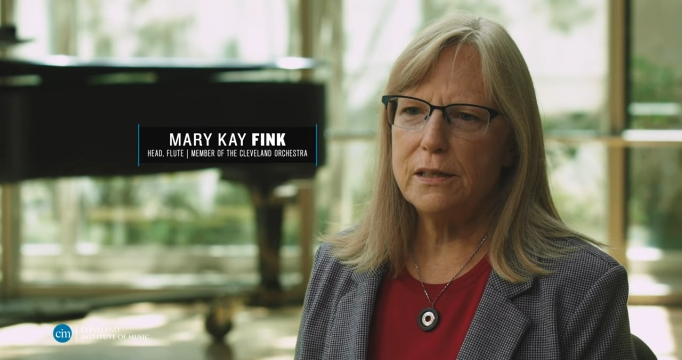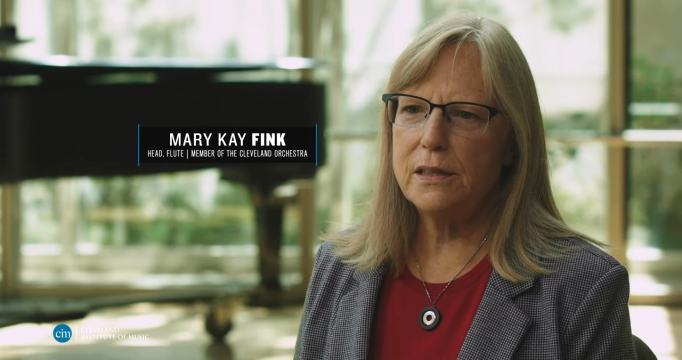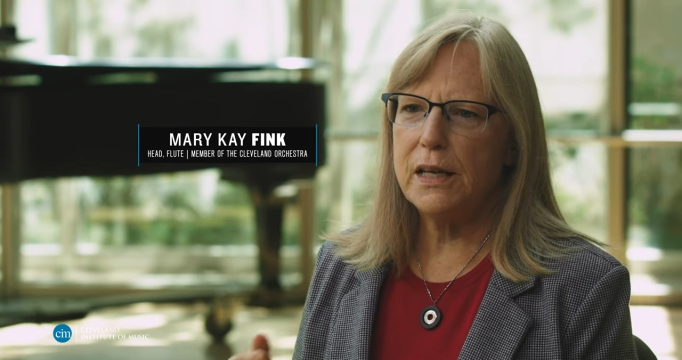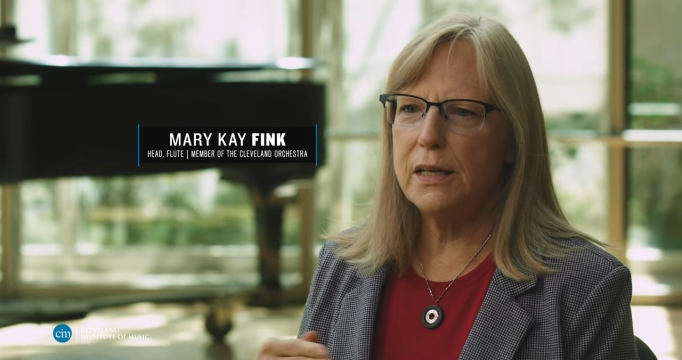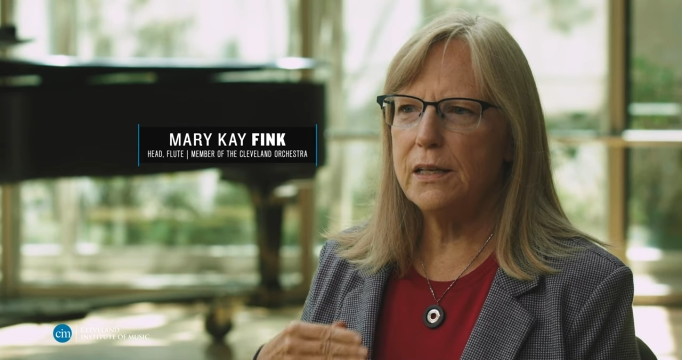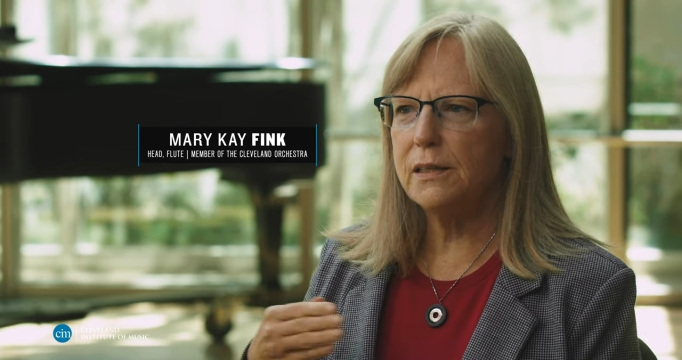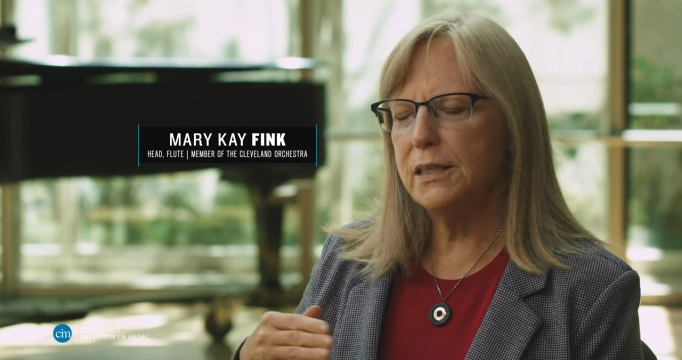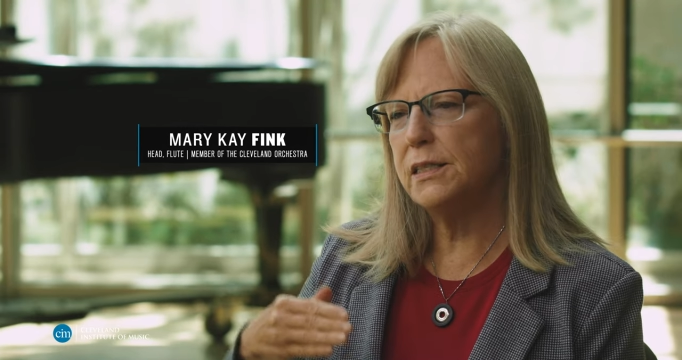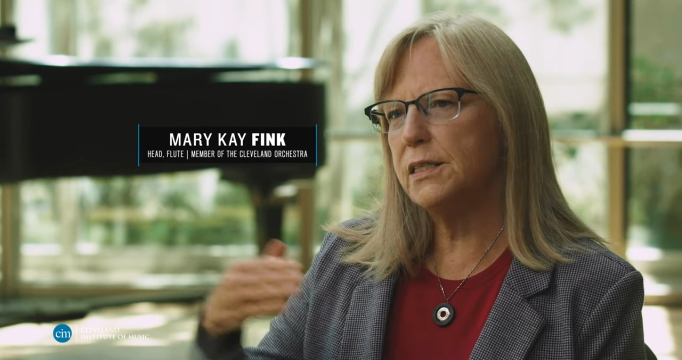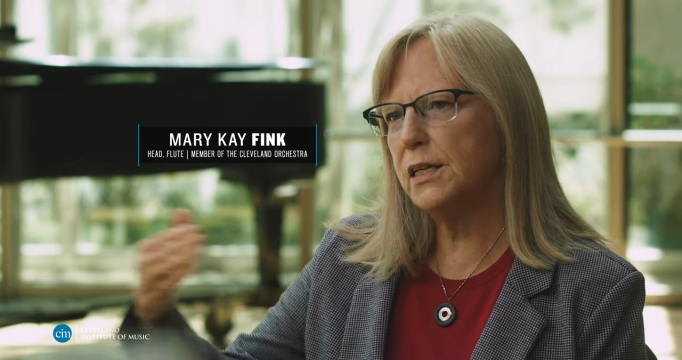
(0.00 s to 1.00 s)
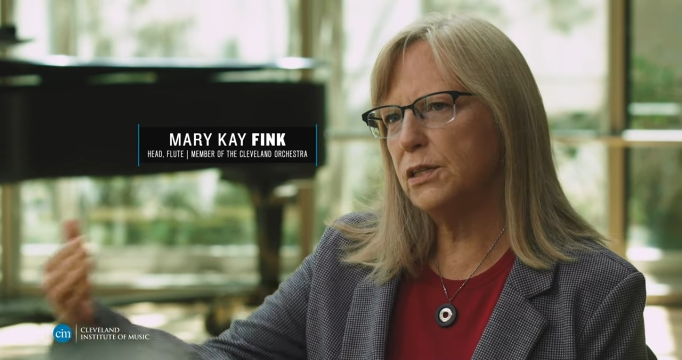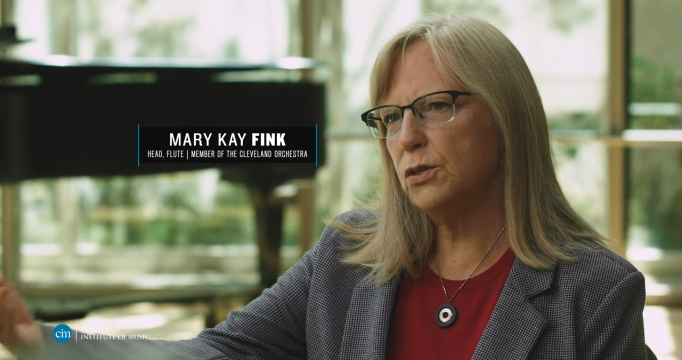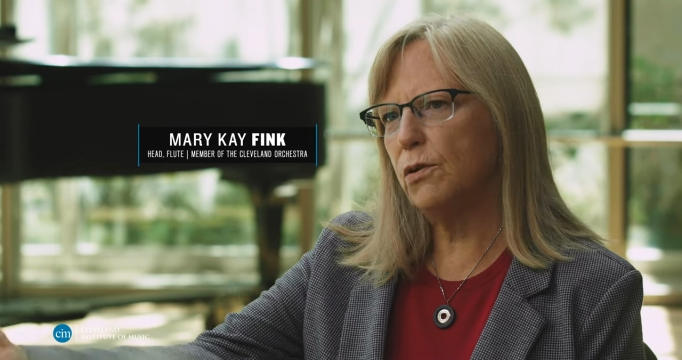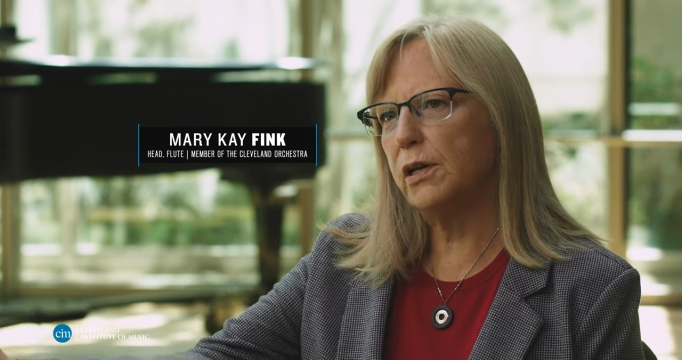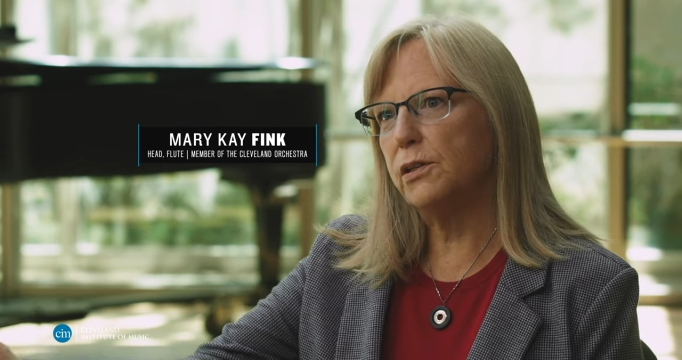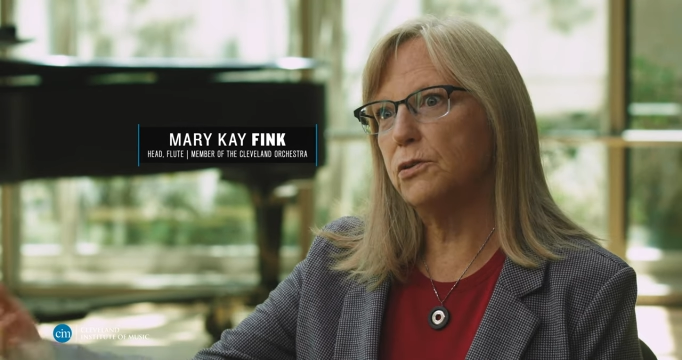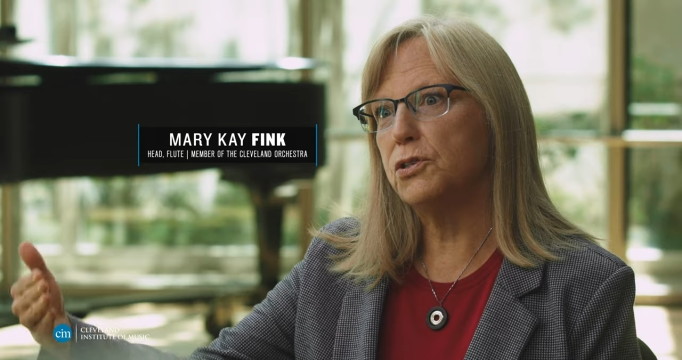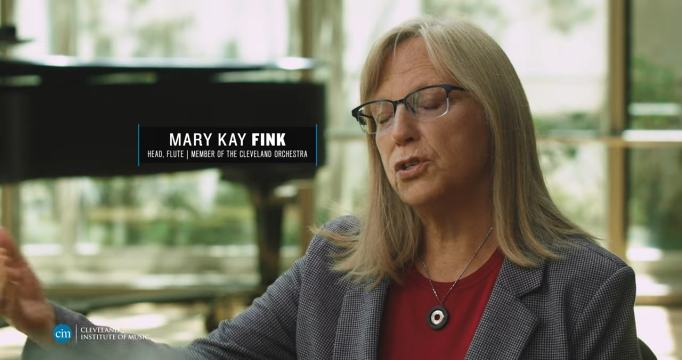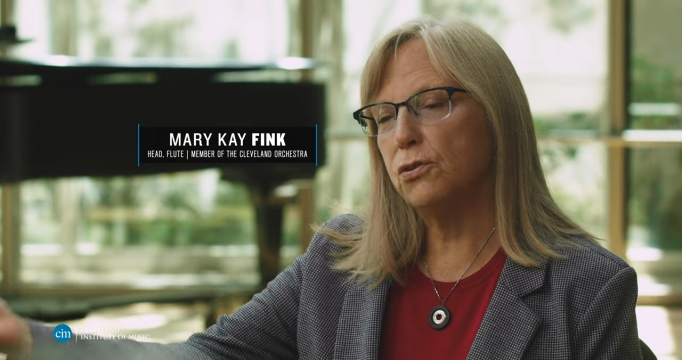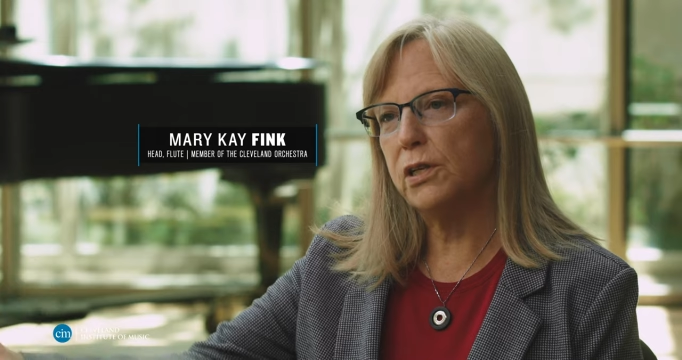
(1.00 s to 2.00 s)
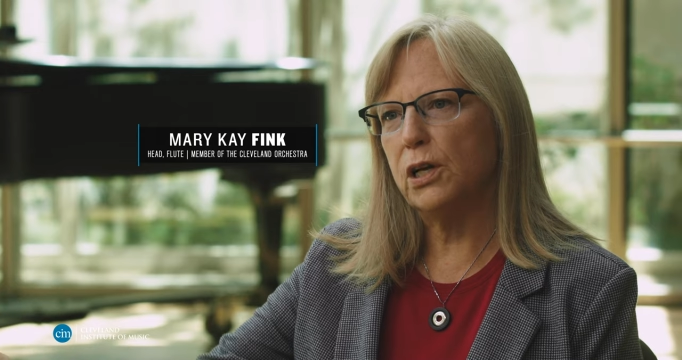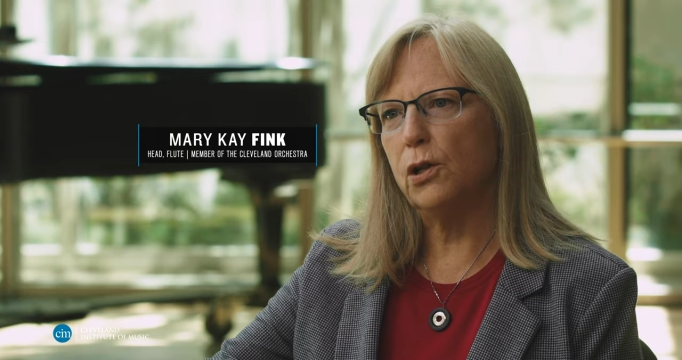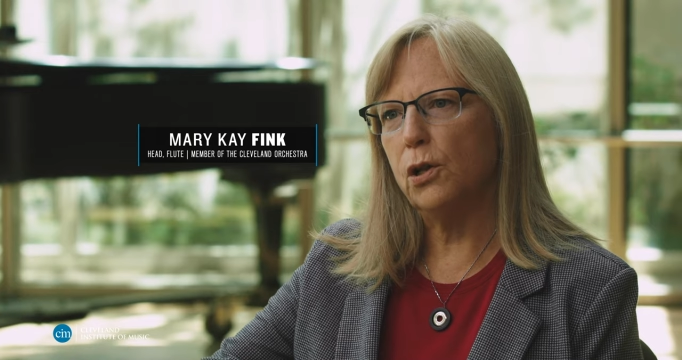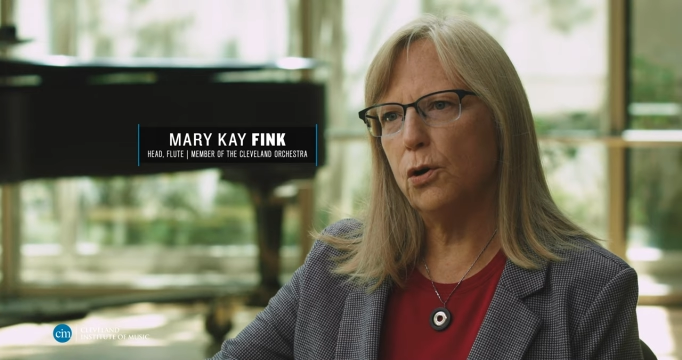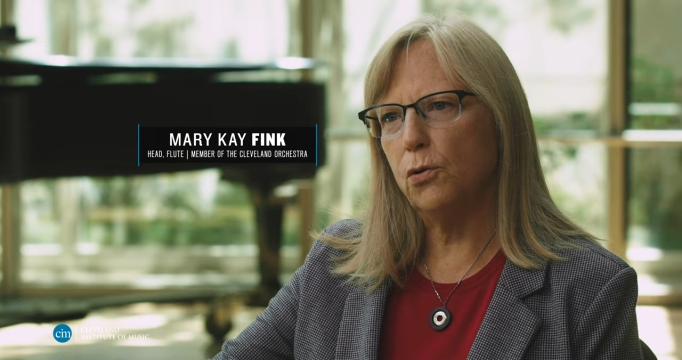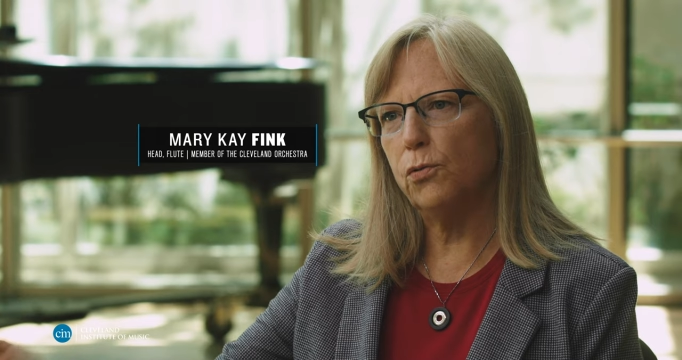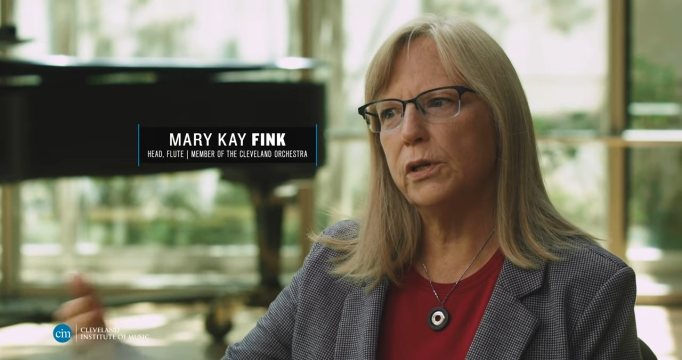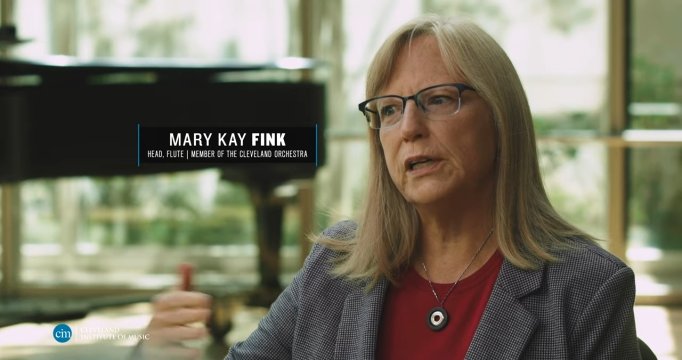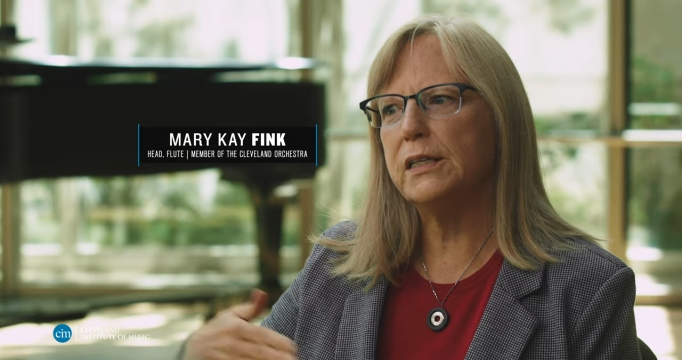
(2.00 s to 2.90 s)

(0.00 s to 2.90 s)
they can continue on their journey alone,